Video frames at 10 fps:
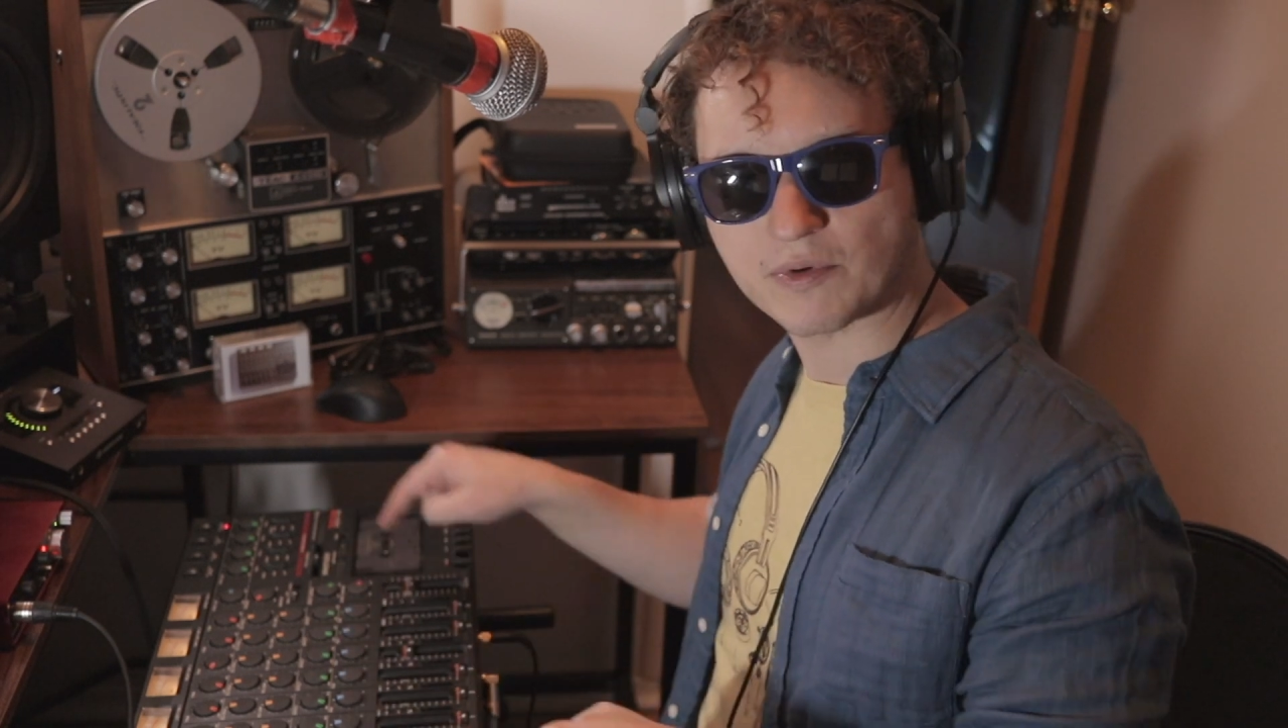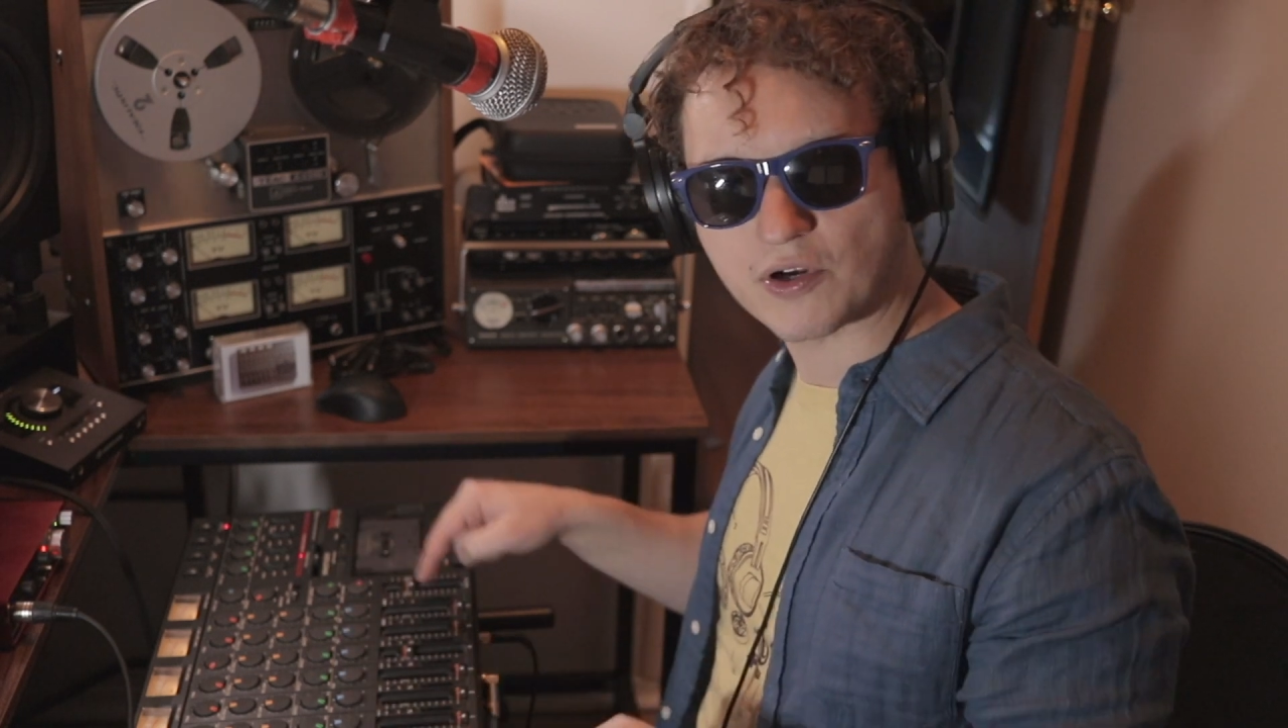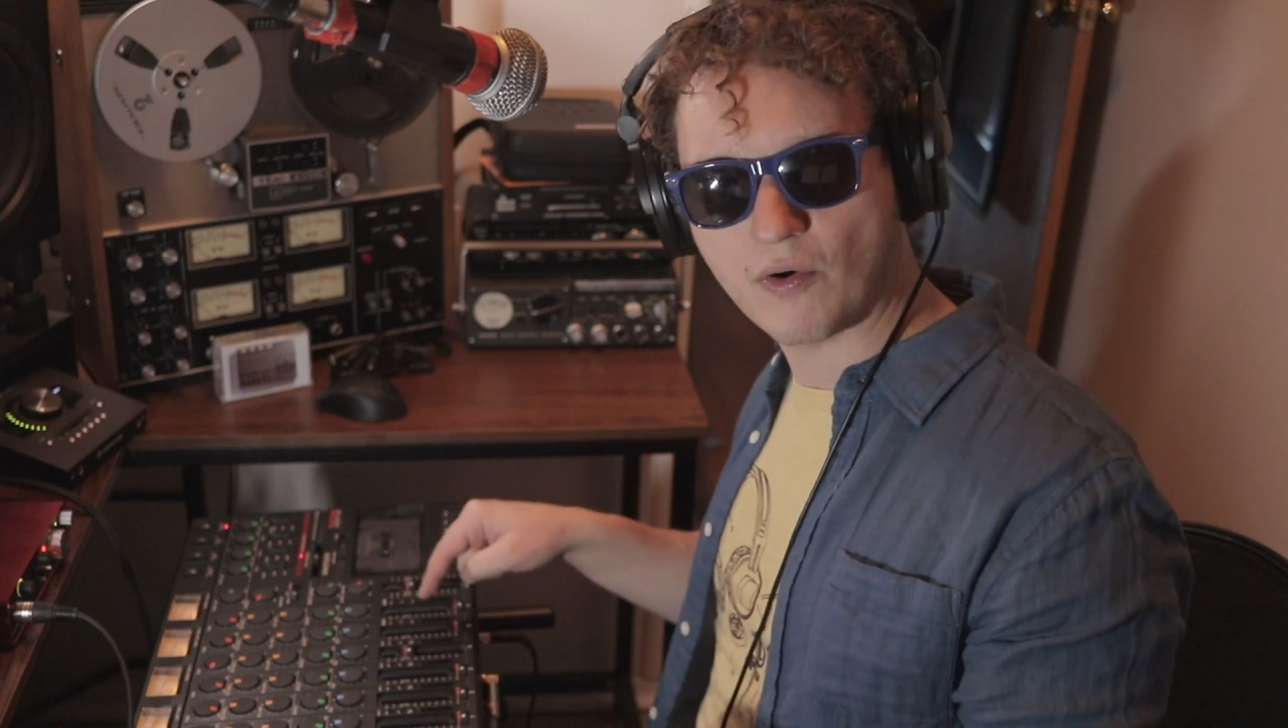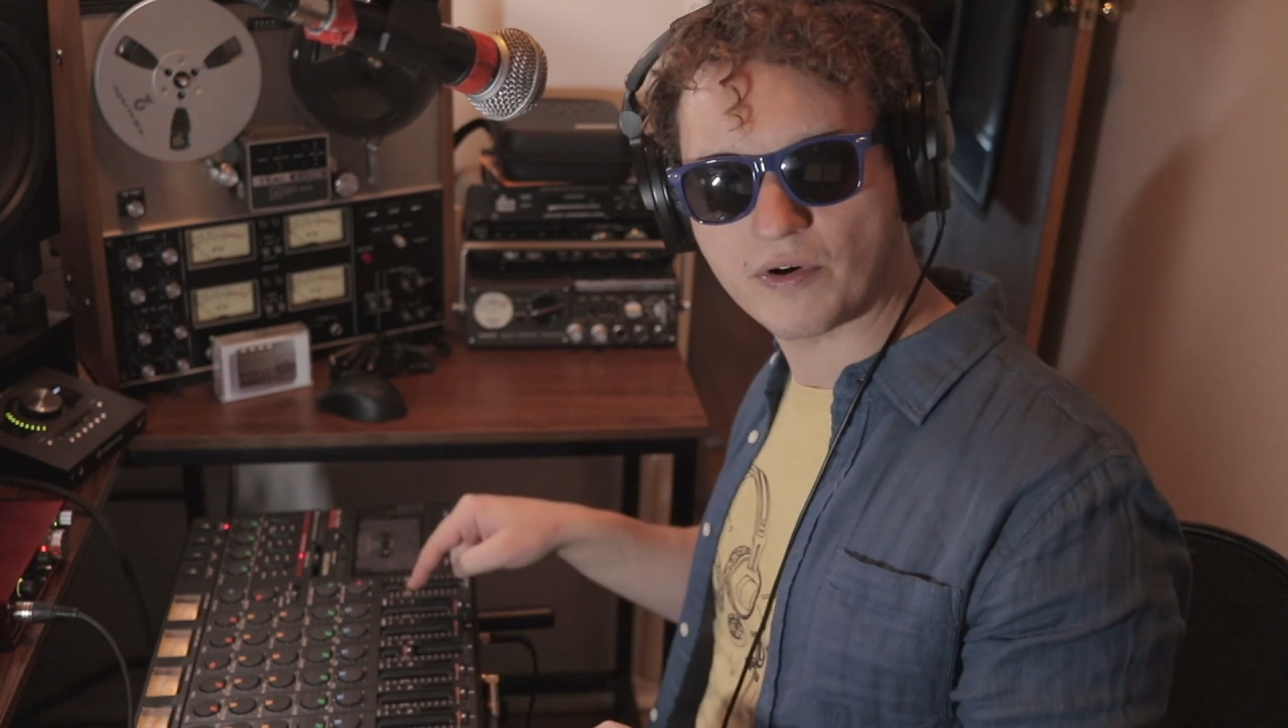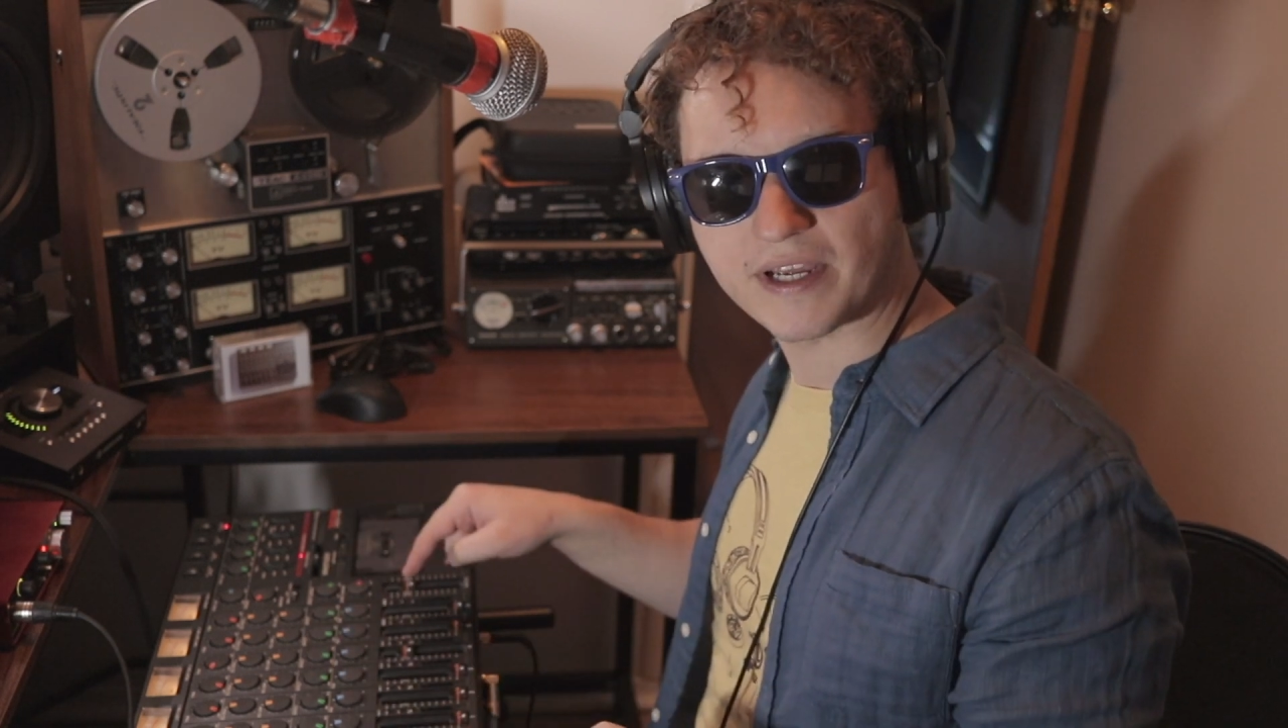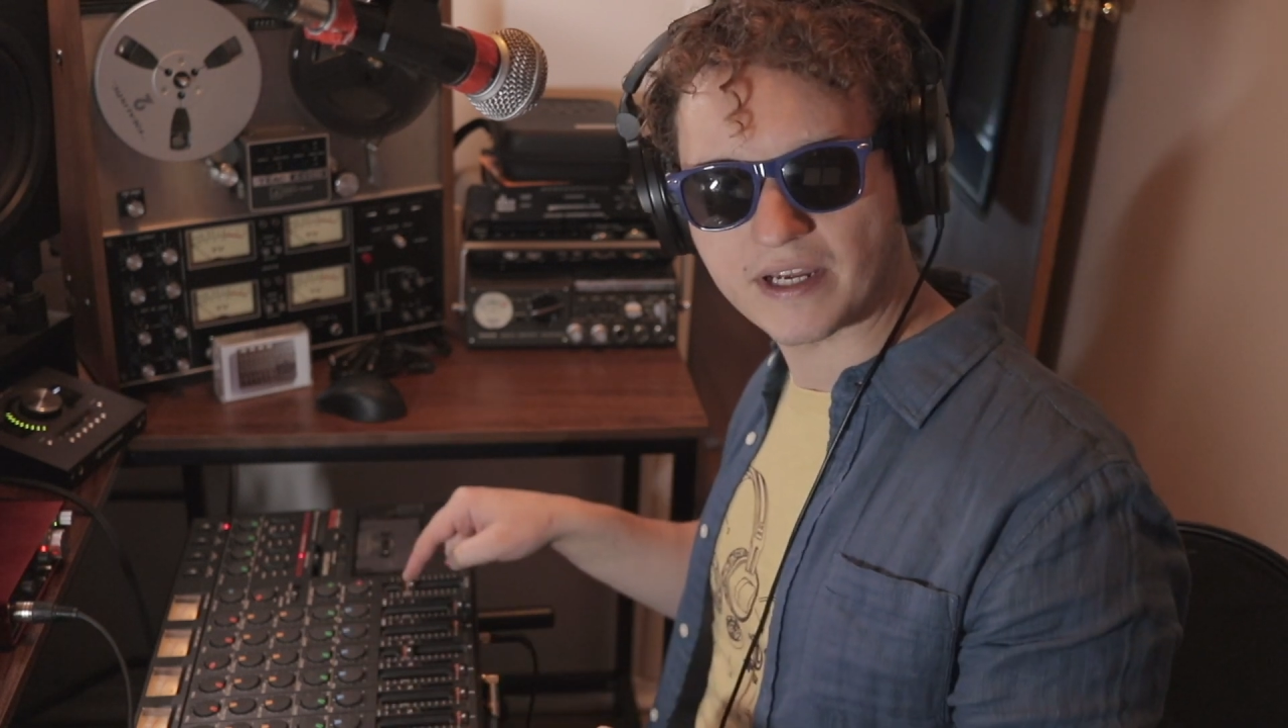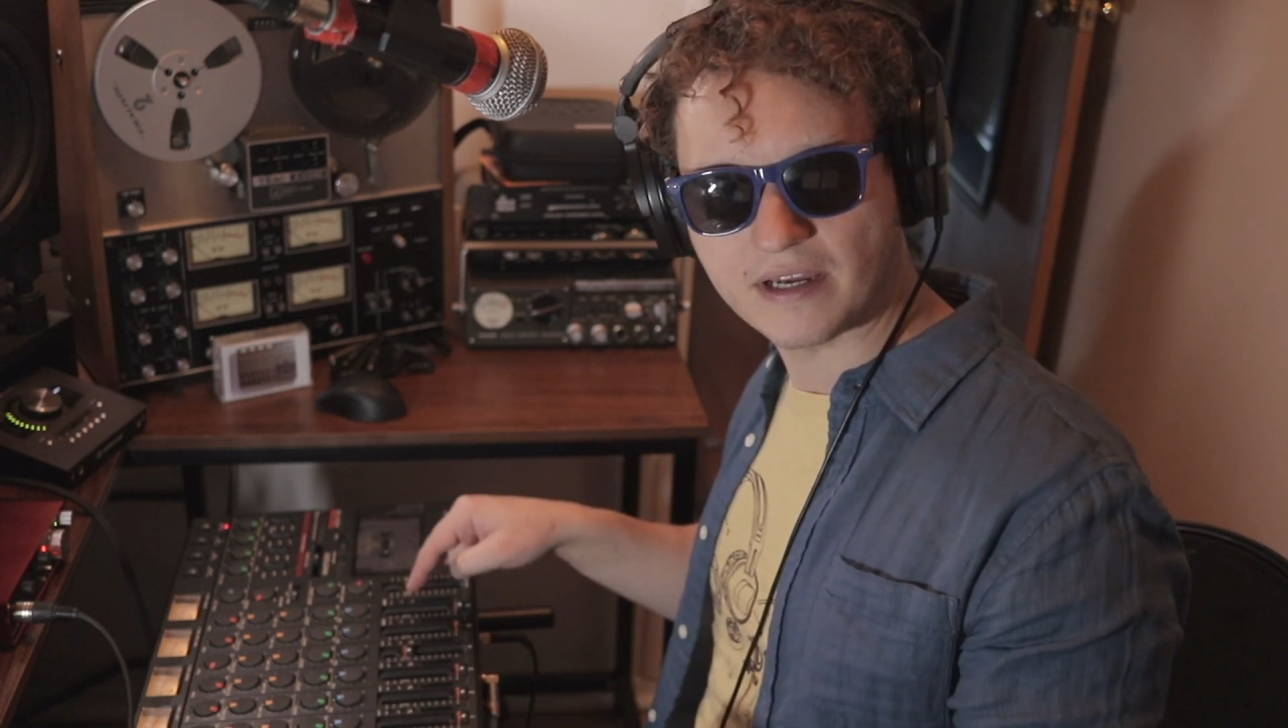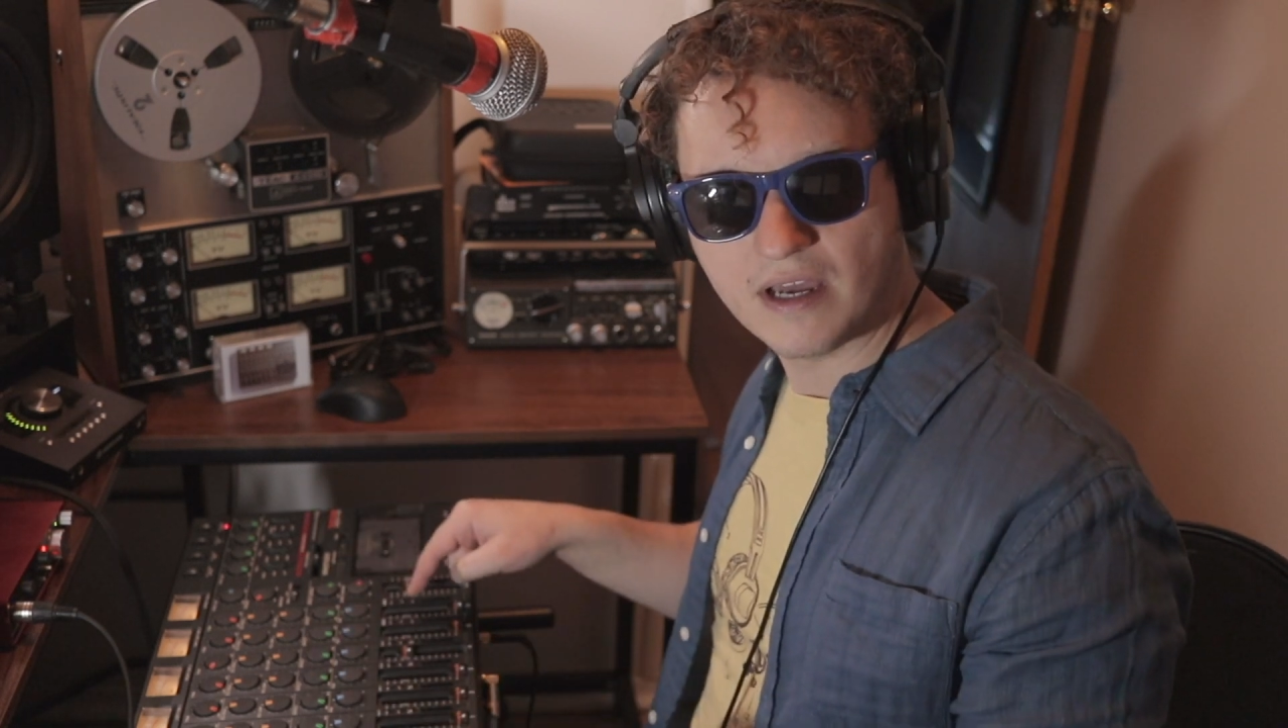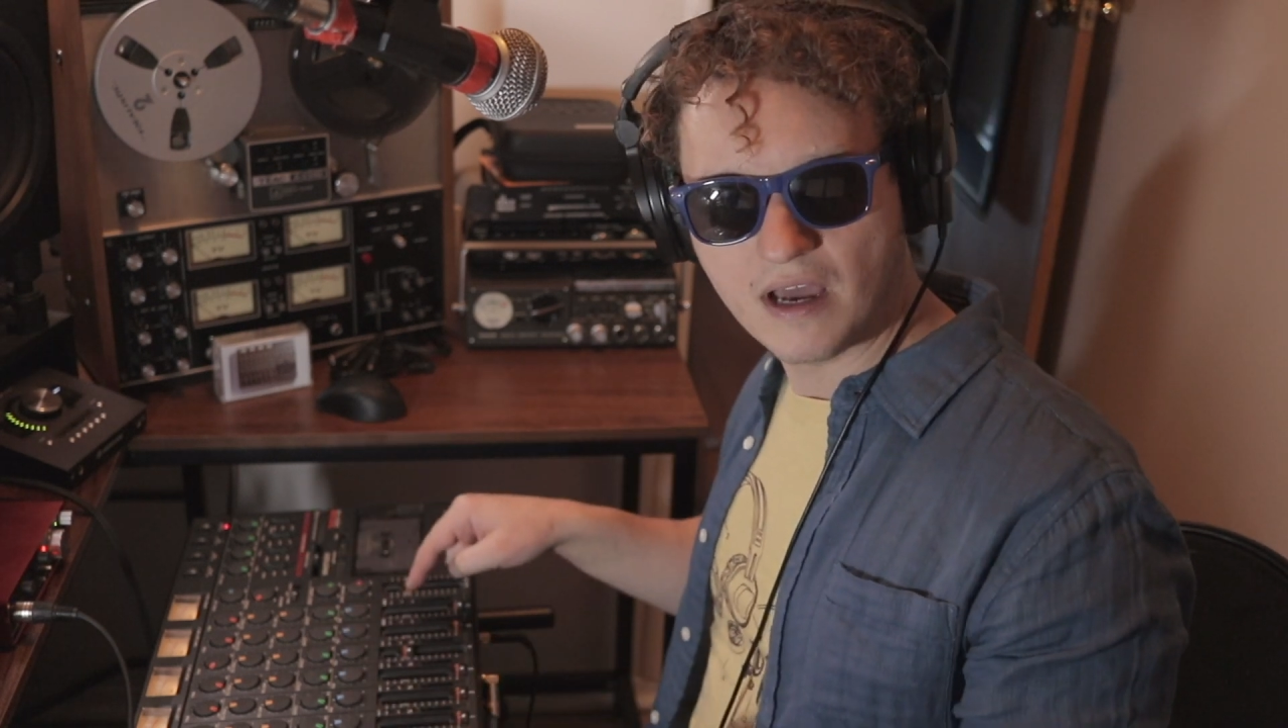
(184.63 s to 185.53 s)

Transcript: recording.